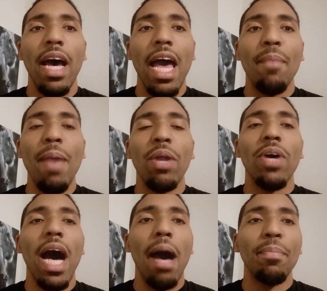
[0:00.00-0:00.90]
I have
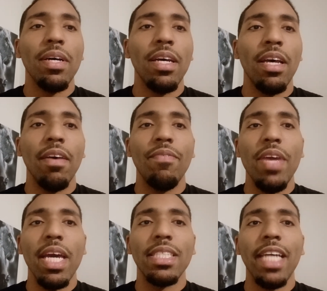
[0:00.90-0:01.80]
Manel Kape
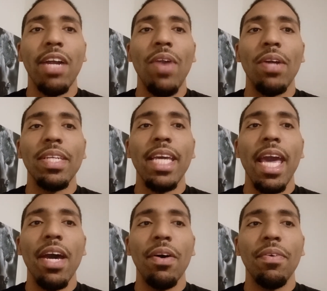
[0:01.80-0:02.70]
via second round
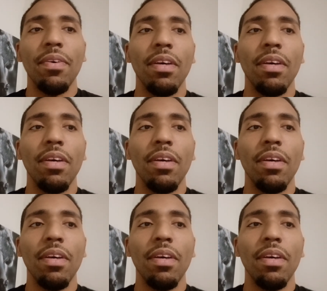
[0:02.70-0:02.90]
TKO.